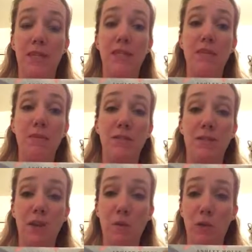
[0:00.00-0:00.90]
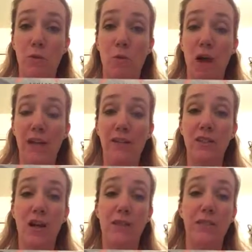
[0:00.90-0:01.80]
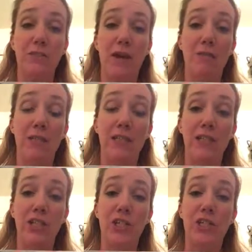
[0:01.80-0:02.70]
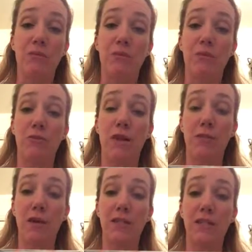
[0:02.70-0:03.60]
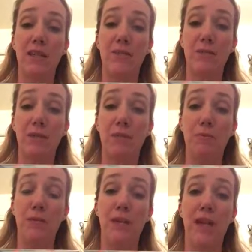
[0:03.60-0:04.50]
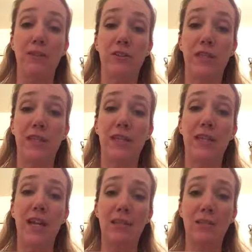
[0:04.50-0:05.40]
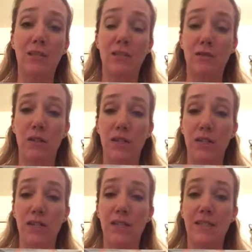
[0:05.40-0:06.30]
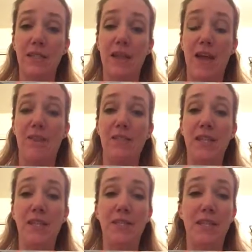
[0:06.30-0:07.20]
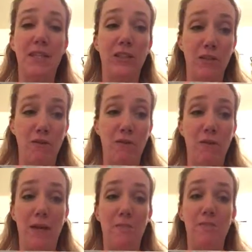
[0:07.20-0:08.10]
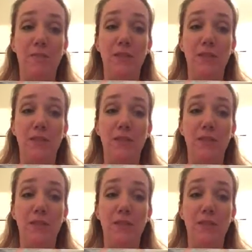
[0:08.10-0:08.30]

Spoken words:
theme is very worthwhile, talking about relationships with grandmas and other people, the elderly, and the connections that kids can have and the things they can learn from them.